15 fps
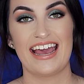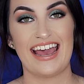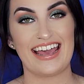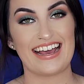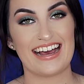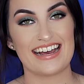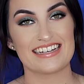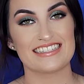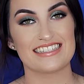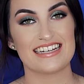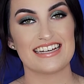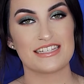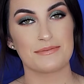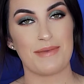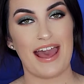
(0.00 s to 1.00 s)
Hey guys,
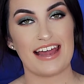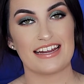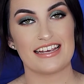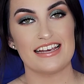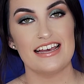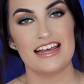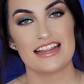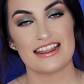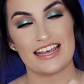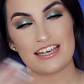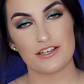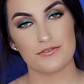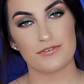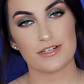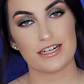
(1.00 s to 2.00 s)
it's Maddie. Thank
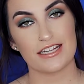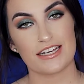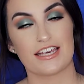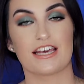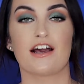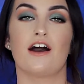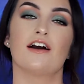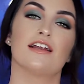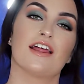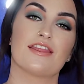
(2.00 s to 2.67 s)
you for clicking on